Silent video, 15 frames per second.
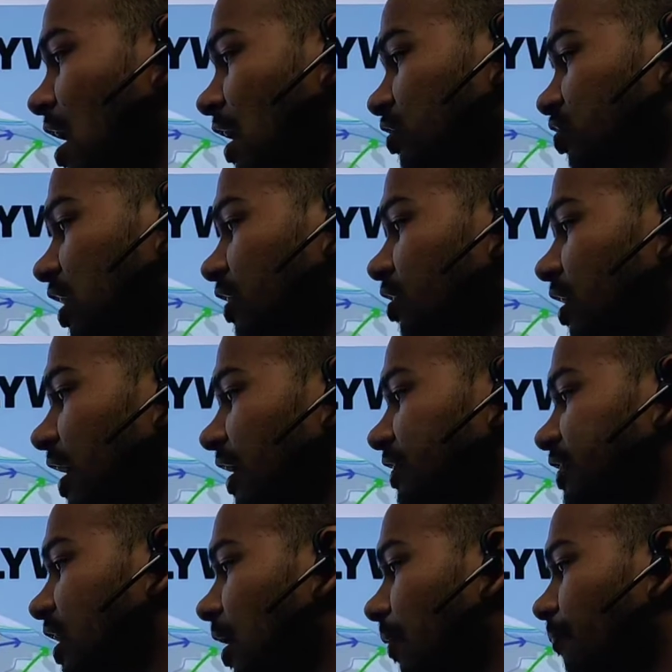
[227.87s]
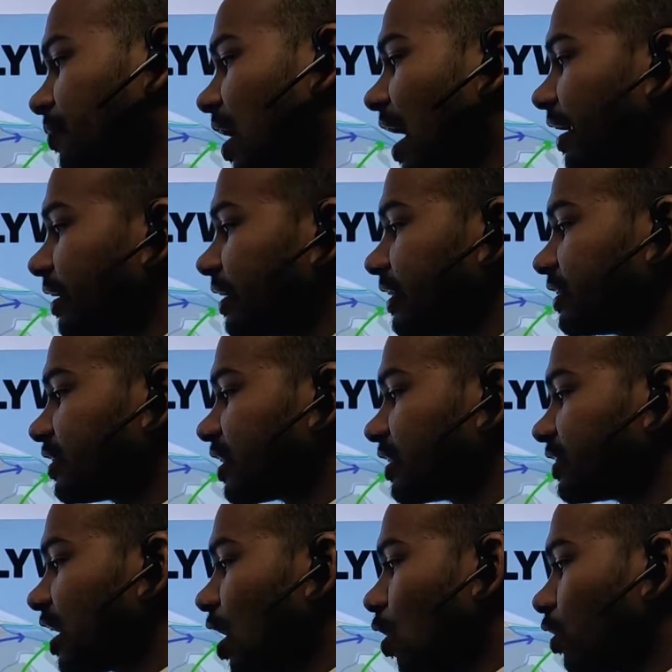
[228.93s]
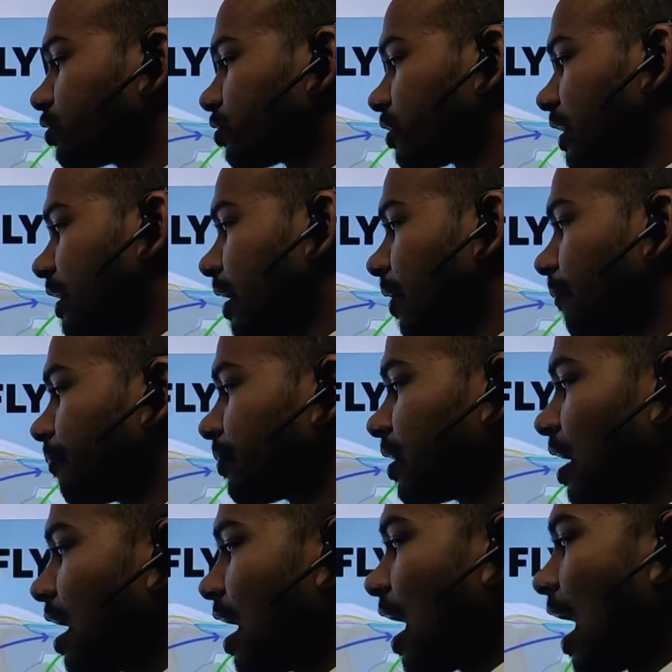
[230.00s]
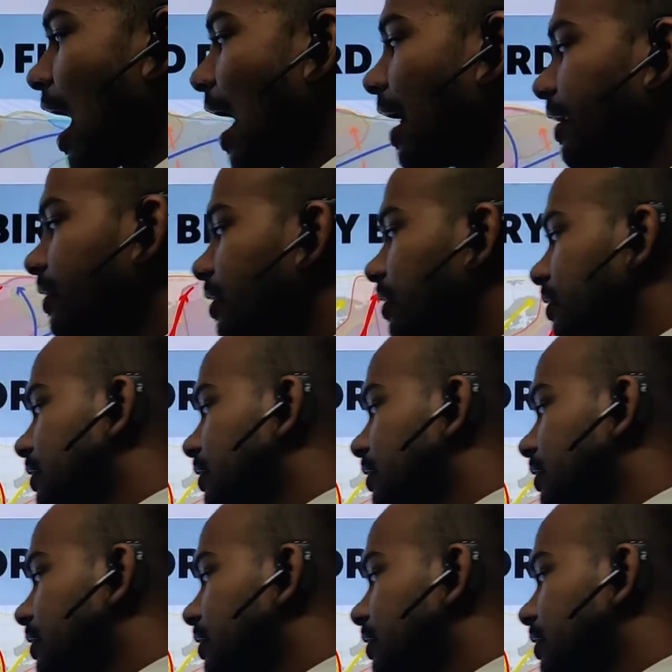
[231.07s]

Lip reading: Central Asia, and East Asia, Australia. And